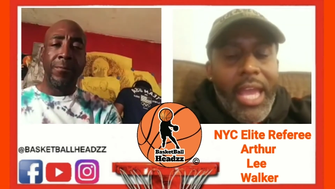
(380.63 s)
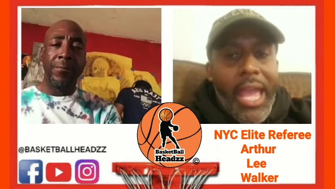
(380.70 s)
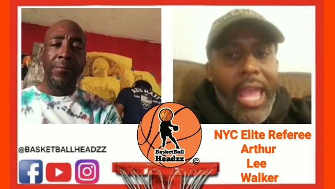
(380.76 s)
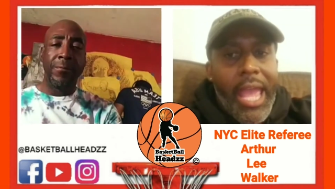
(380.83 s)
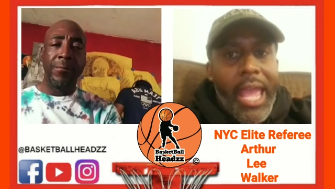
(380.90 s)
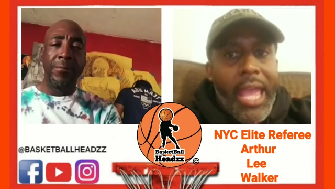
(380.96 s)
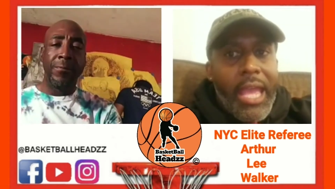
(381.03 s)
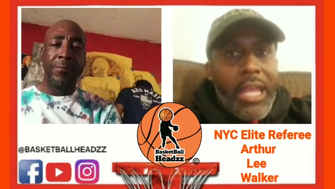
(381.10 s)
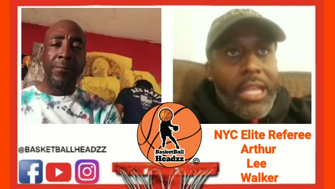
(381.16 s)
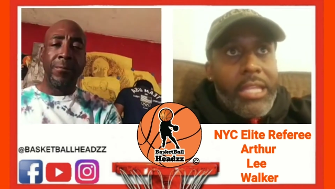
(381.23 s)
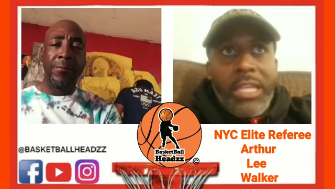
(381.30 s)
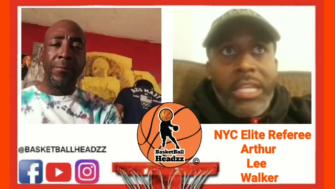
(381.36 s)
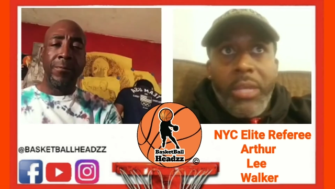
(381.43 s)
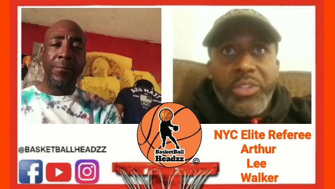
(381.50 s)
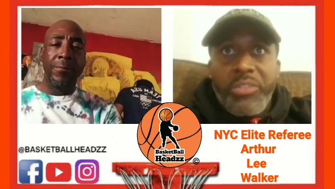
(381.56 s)
Speaker 1: And
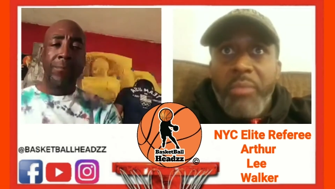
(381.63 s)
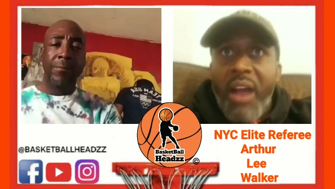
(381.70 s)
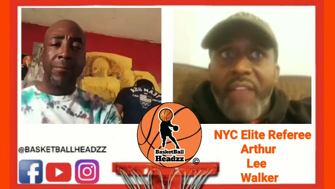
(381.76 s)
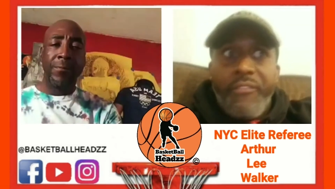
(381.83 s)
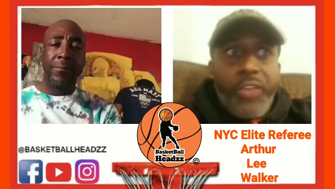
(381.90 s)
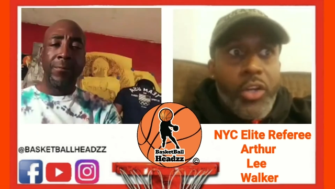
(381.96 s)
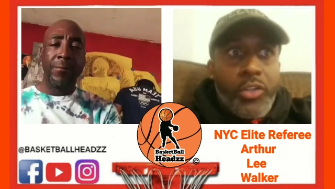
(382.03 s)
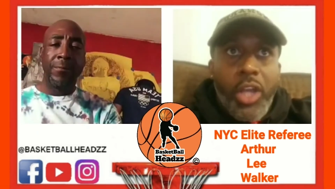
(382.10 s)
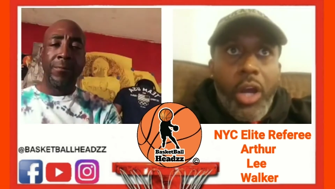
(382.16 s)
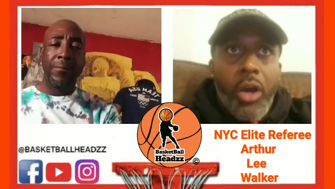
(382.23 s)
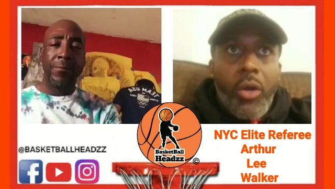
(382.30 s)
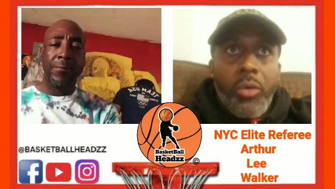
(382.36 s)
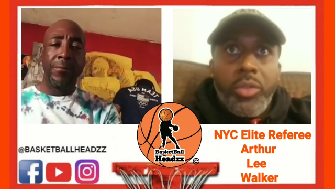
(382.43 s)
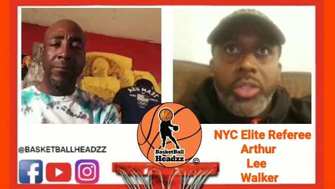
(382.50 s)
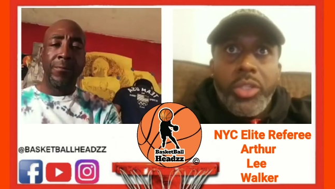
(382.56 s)
he was my first
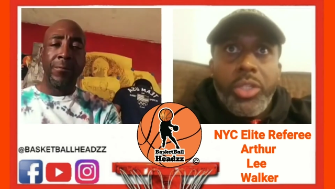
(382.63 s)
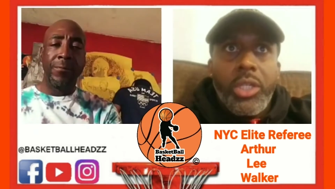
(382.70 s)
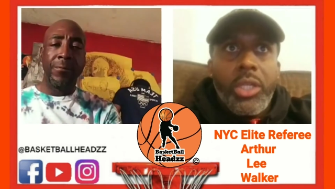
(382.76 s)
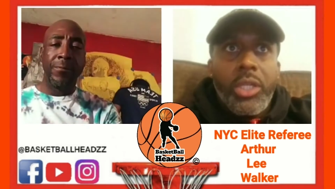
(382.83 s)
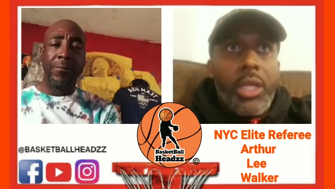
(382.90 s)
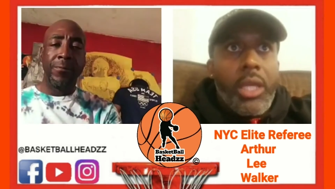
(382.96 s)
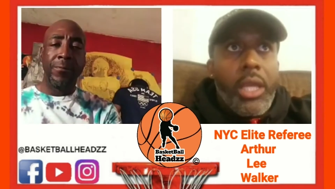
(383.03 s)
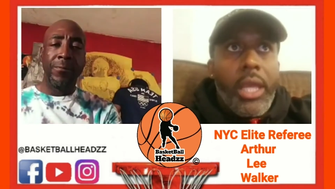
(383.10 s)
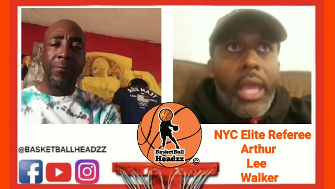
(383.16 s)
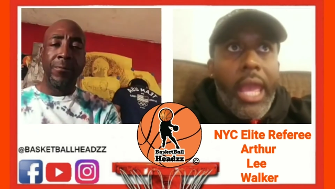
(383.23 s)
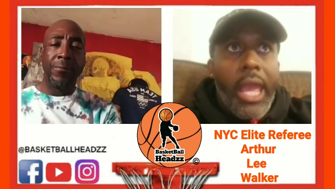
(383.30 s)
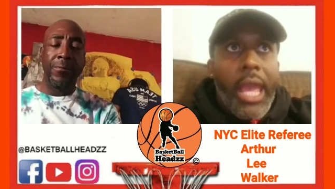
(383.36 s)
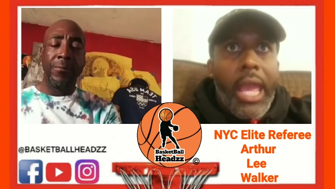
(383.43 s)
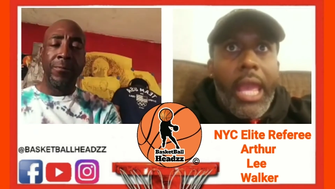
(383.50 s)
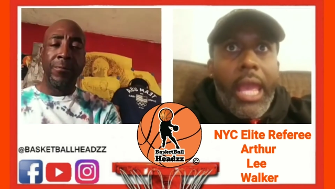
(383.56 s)
coach.
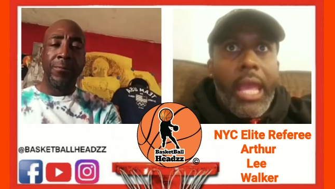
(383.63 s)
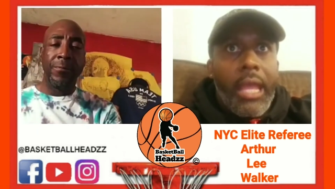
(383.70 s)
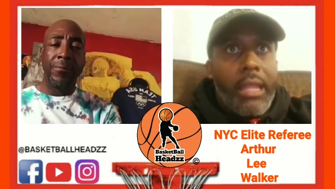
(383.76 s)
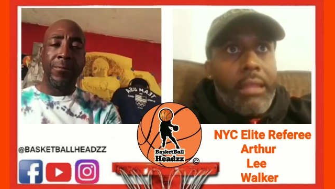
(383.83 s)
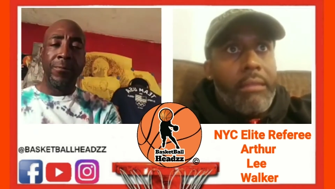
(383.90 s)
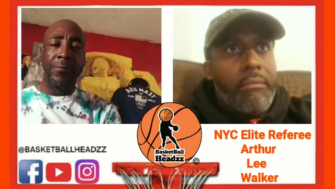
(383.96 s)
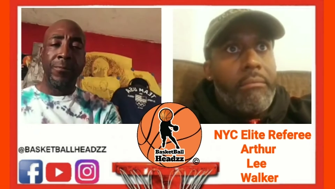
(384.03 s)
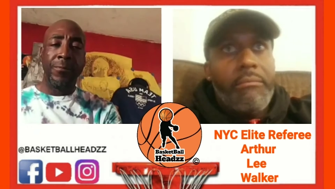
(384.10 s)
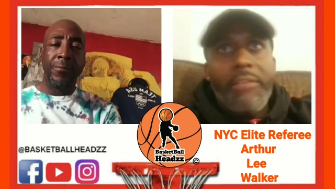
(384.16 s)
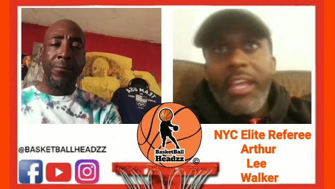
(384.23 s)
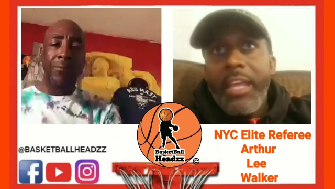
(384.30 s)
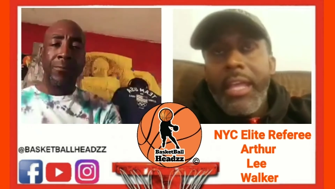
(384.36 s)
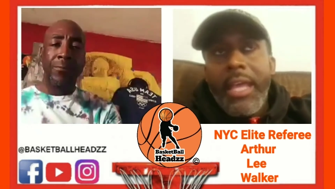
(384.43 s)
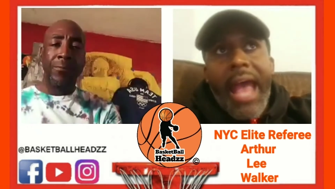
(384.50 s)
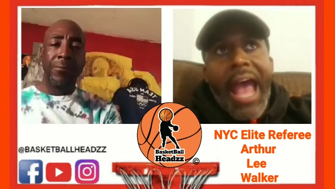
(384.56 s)
And
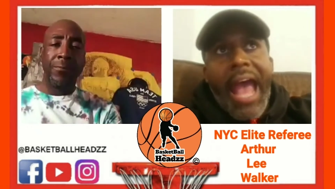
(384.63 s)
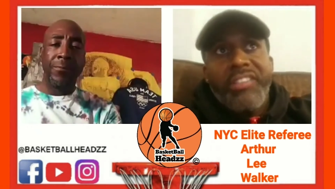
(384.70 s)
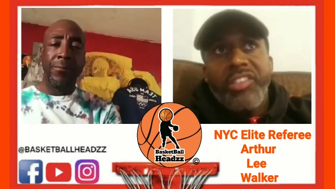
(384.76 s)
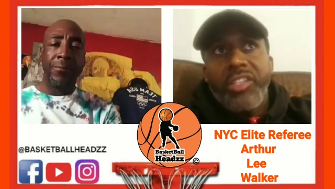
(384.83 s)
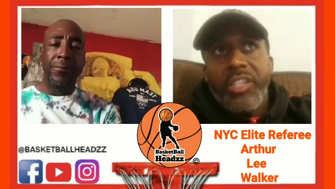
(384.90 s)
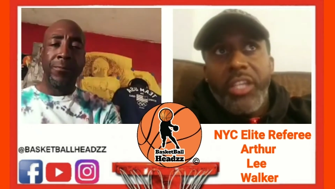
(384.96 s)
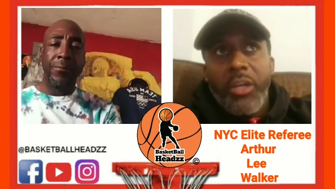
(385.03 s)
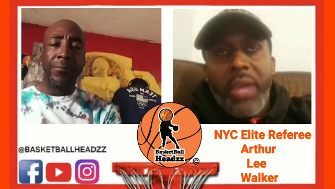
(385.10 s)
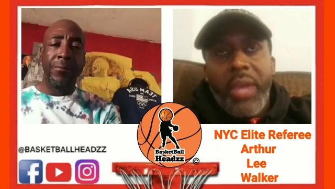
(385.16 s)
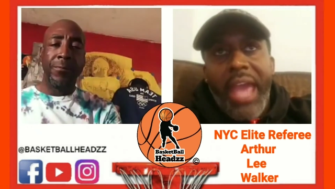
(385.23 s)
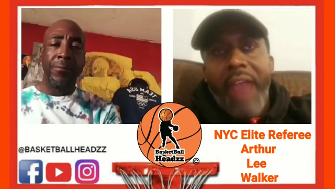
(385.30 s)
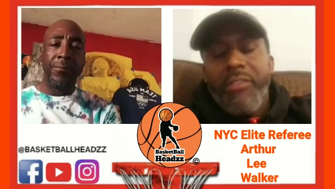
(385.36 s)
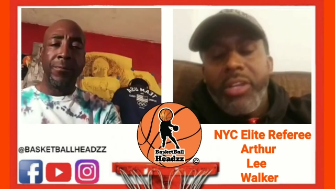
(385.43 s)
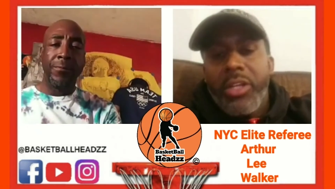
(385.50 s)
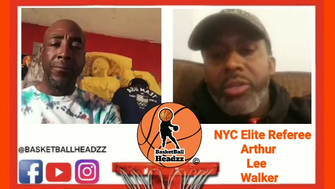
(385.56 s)
I still
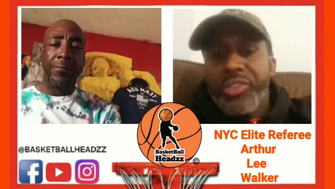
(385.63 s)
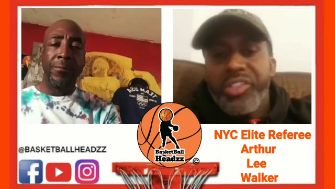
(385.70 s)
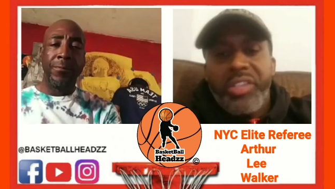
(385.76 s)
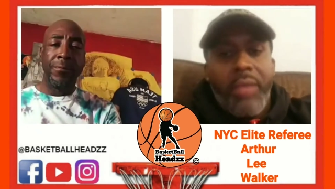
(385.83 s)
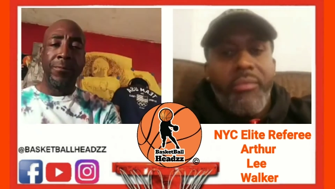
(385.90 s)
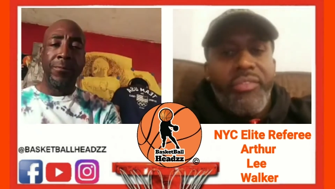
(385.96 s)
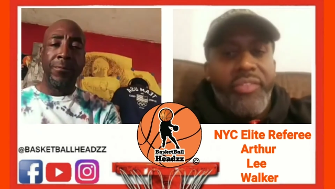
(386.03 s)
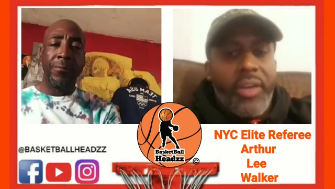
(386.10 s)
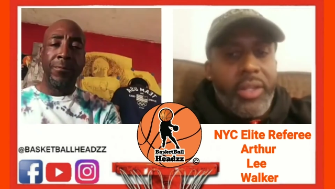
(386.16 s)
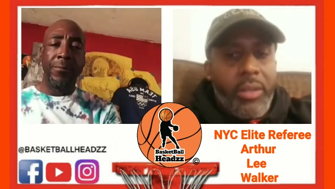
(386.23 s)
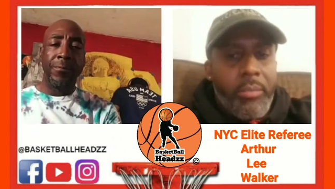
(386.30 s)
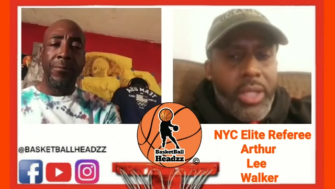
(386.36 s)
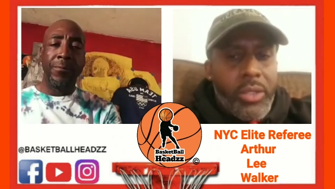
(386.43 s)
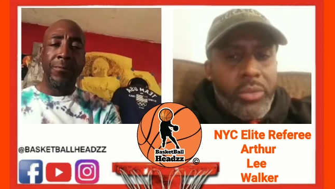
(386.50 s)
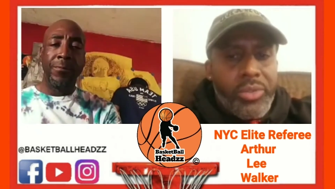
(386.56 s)
carry those same
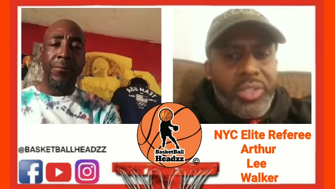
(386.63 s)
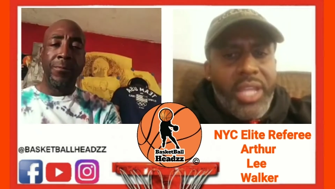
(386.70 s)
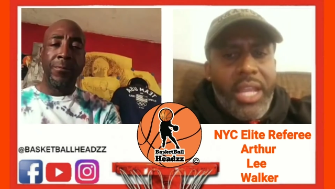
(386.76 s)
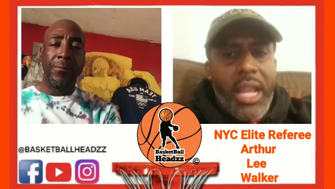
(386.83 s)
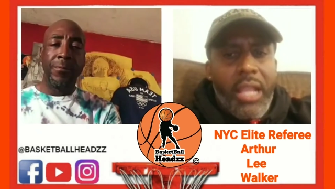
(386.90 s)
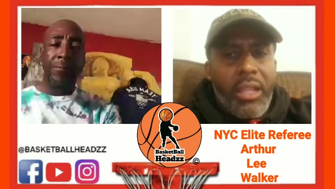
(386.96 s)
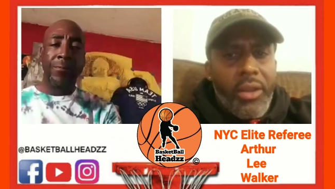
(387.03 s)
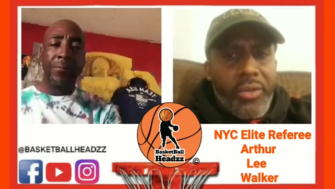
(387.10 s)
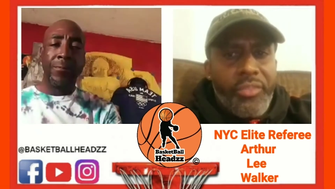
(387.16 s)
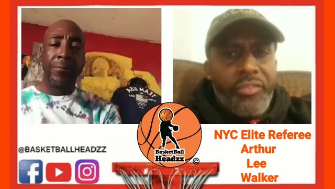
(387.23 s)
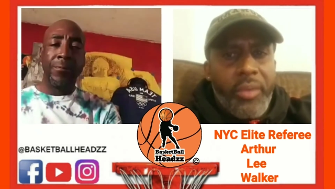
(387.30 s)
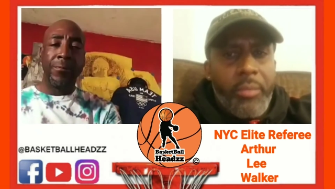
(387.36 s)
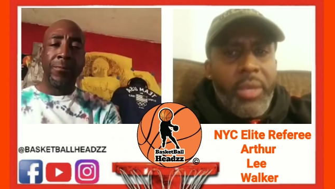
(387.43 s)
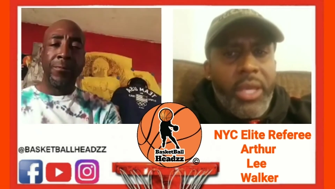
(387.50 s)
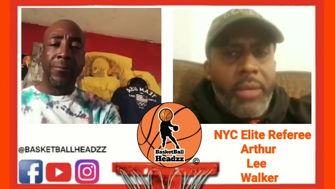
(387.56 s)
fundamentals that I learned
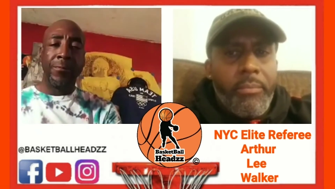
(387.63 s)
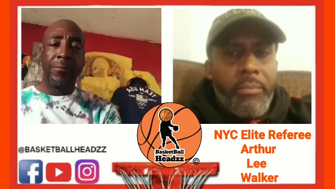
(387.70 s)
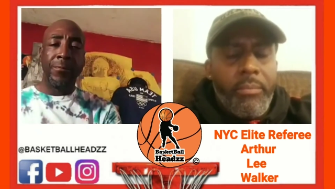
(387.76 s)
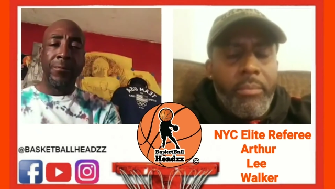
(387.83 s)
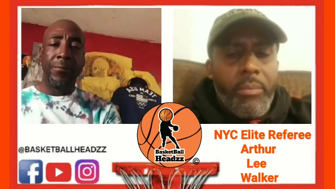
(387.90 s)
from him